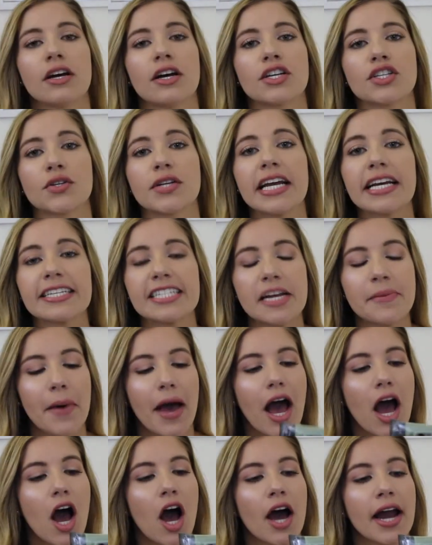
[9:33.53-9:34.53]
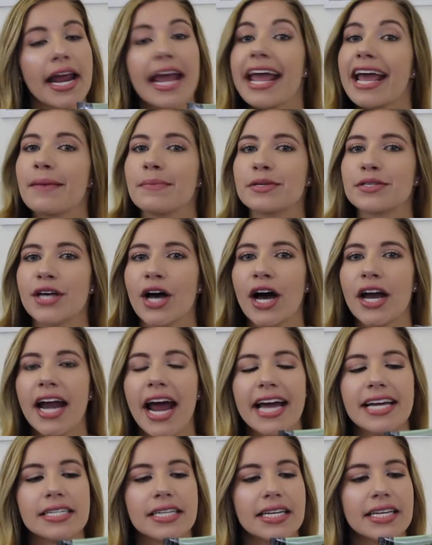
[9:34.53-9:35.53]
So next up on Amazon,
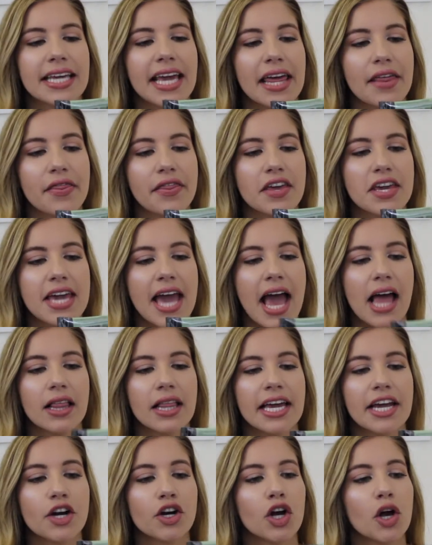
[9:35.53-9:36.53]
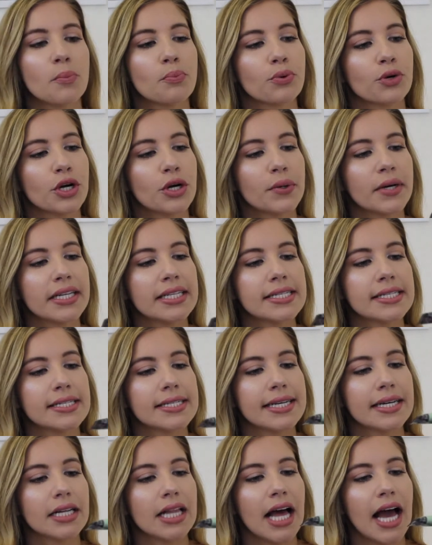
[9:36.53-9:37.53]
I did get the LA Girl Pro
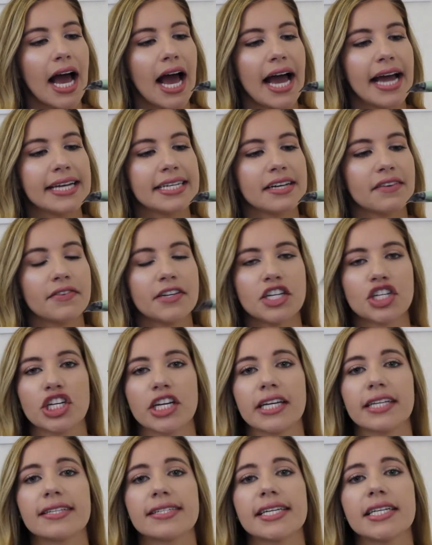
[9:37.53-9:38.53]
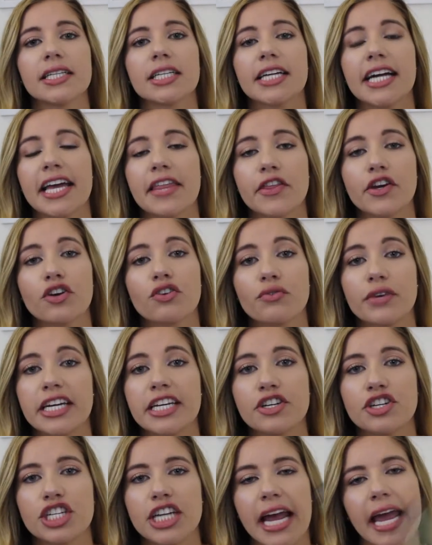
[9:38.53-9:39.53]
Conceal High Definition Concealer in the
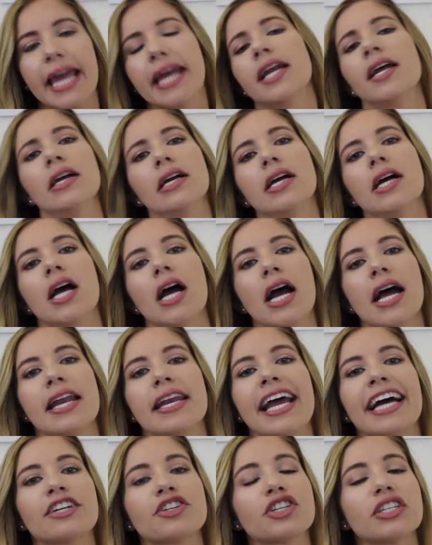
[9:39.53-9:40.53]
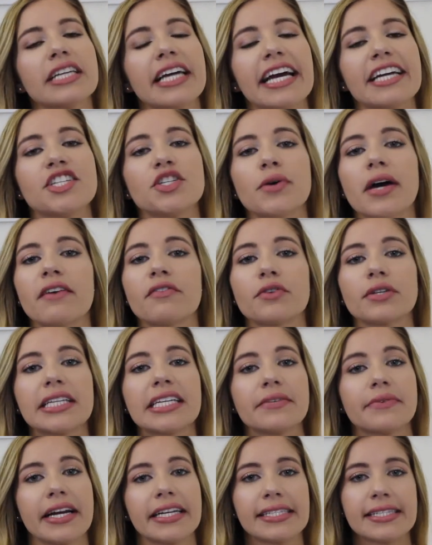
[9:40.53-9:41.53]
green shade. Naturally, I do have
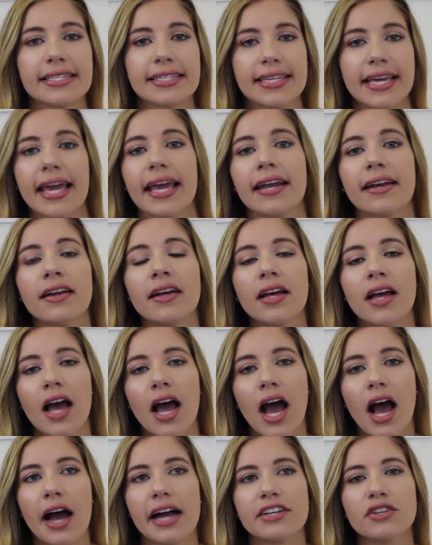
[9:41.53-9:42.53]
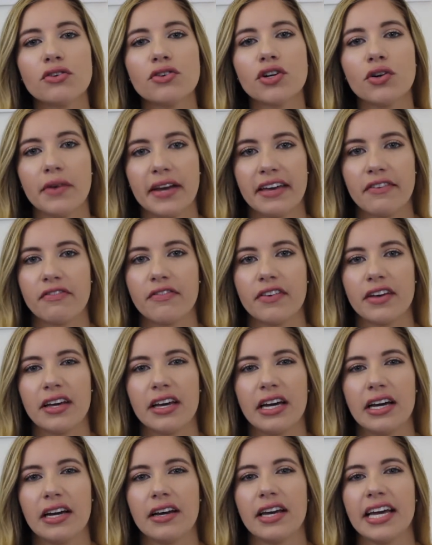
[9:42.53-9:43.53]
really red skin. I don't know if
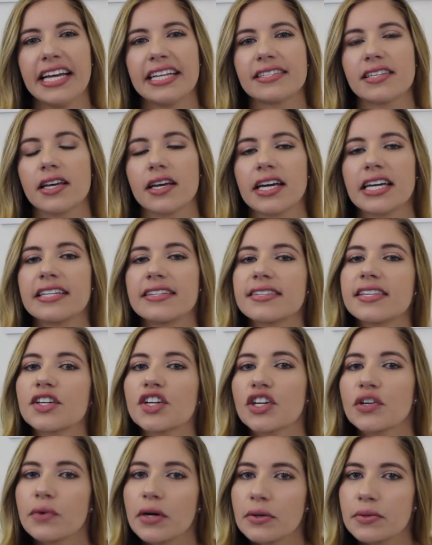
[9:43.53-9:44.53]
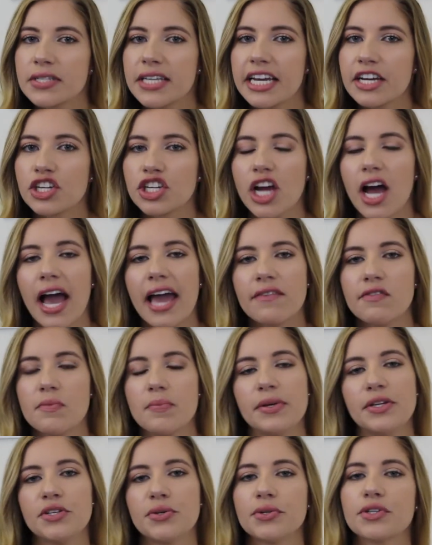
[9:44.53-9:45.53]
it's considered rosacea. I
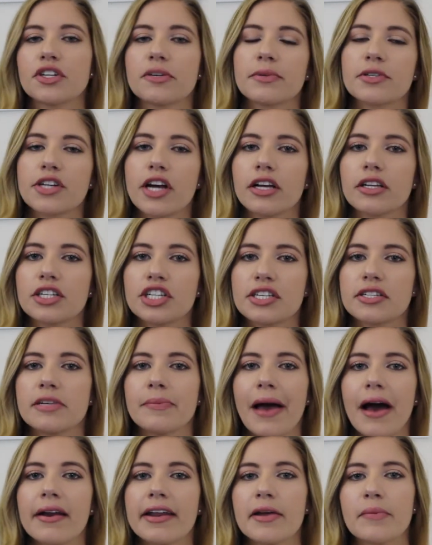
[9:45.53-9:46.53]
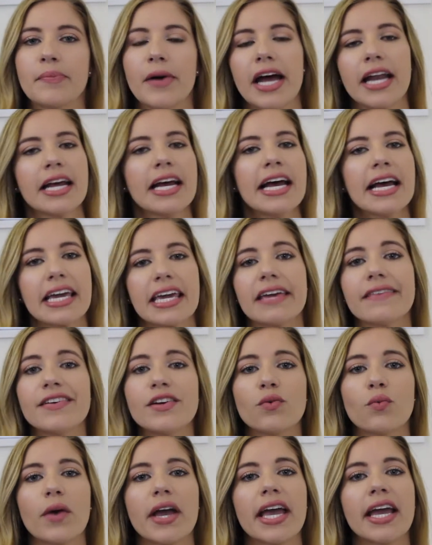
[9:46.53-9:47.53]
haven't been to a dermatologist about it, but
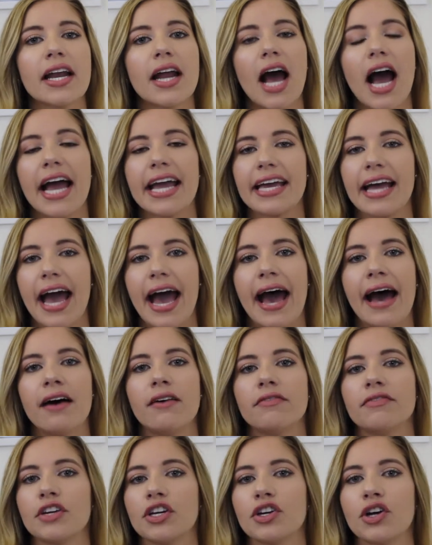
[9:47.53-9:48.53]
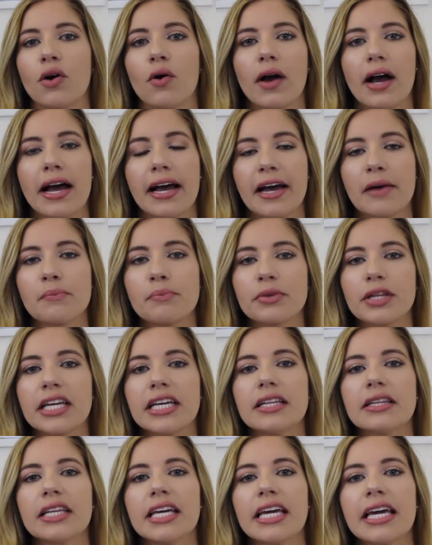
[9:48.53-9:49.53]
even when I have, you know, a
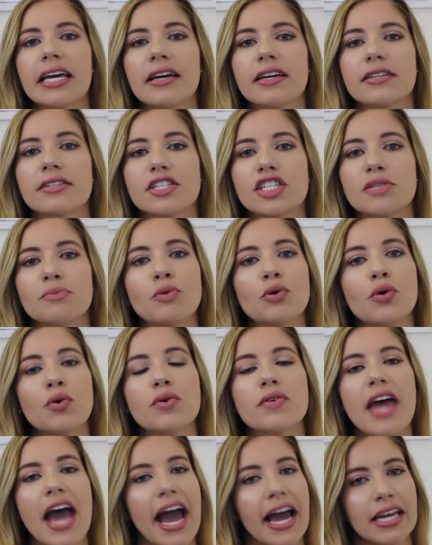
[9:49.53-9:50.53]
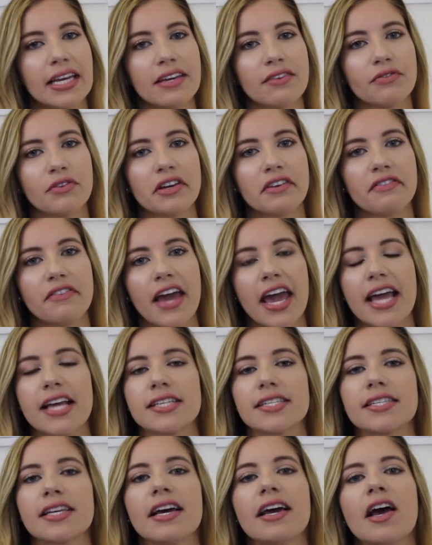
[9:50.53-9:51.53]
completely smooth, acne-free
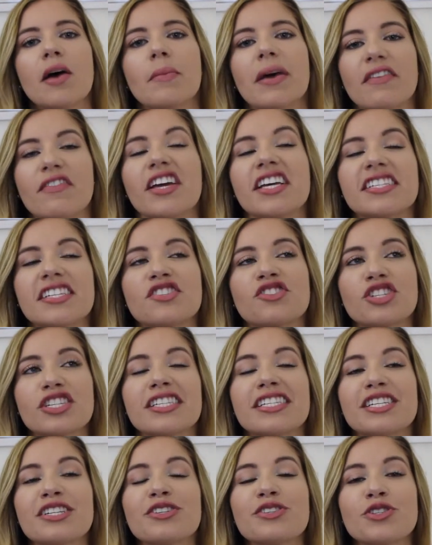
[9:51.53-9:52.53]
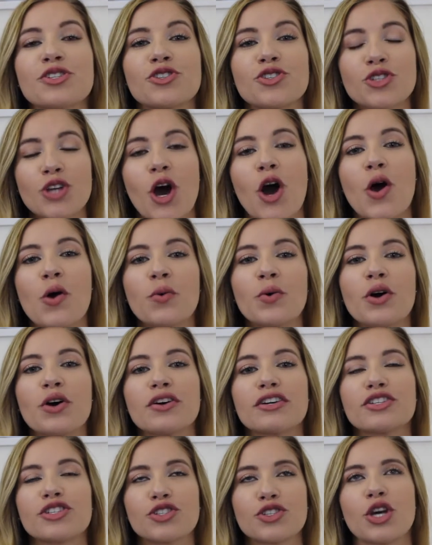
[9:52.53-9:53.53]
face, my face is just still so,
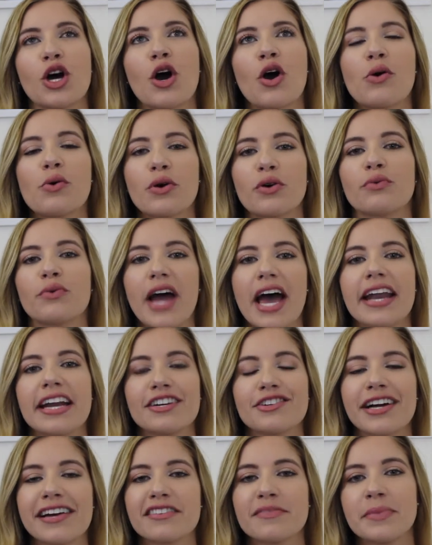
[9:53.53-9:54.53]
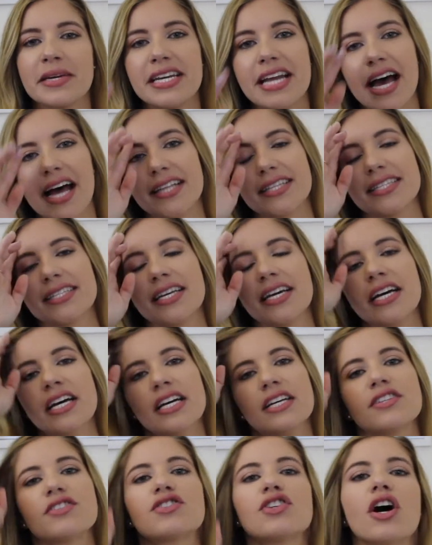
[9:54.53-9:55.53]
so red. It drives me nuts.
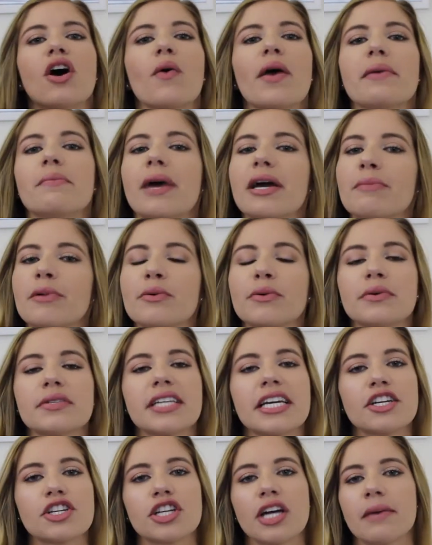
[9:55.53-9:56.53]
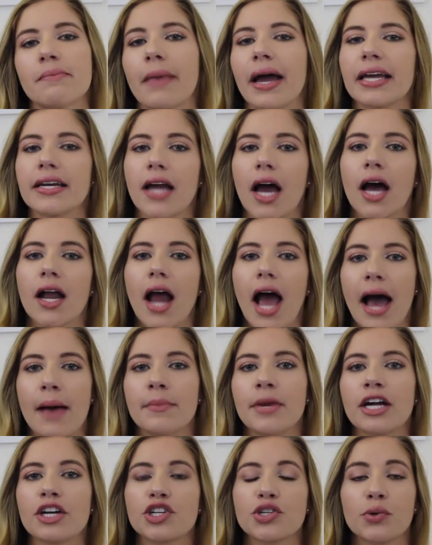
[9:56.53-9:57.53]
So it might be rosacea, it might not, I'm
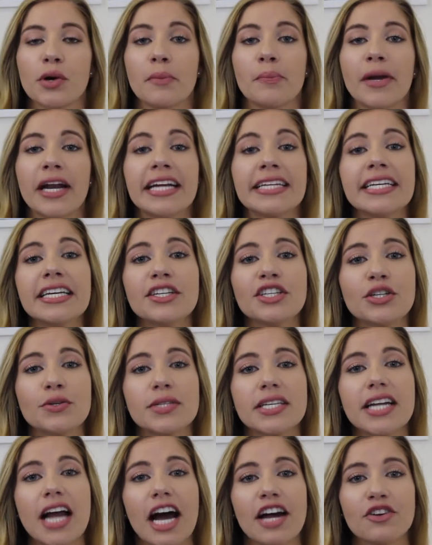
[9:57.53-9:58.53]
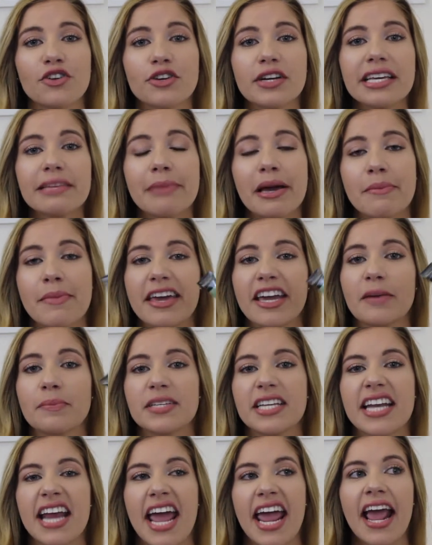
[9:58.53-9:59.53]
not sure. But I did use it underneath my makeup
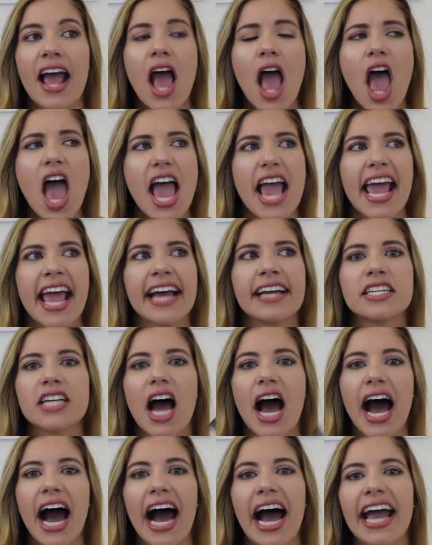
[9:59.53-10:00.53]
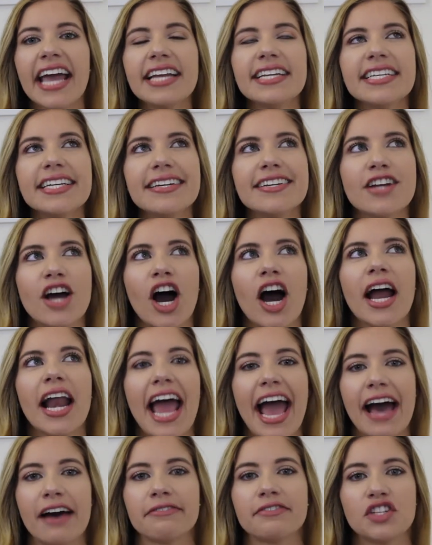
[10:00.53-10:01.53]
today, and I did not
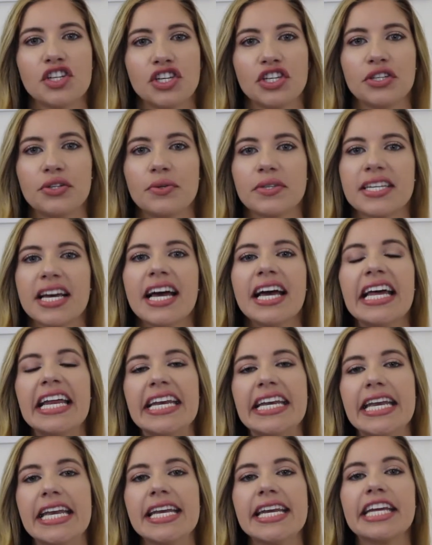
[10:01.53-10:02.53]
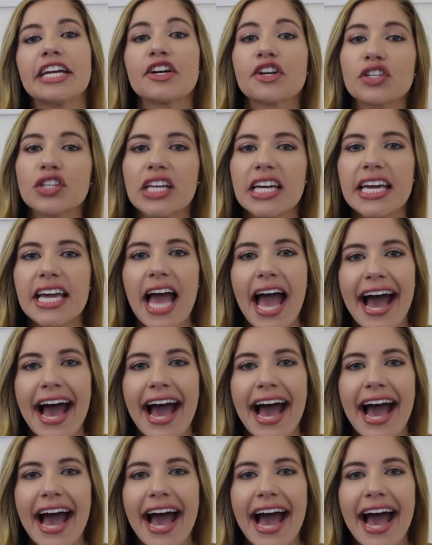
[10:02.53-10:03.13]
have to use nearly